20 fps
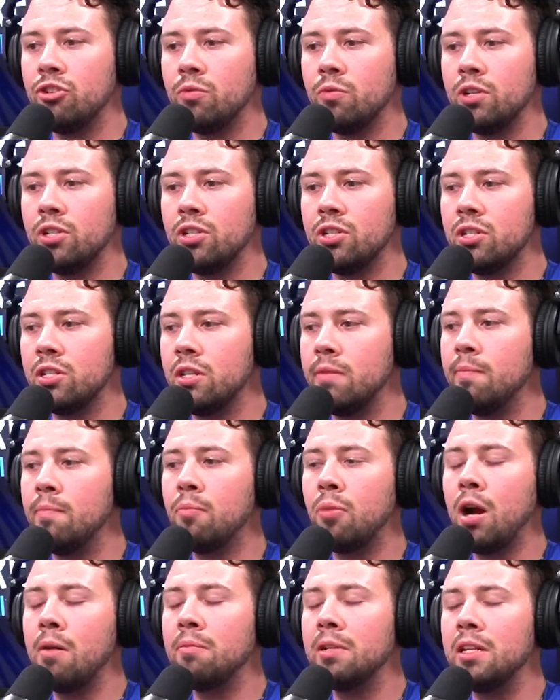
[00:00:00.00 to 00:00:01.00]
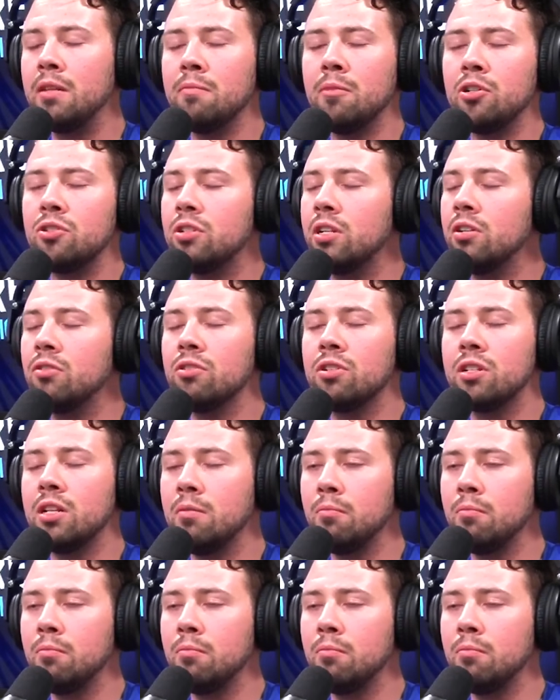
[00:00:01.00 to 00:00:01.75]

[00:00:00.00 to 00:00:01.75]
which is probably the most interesting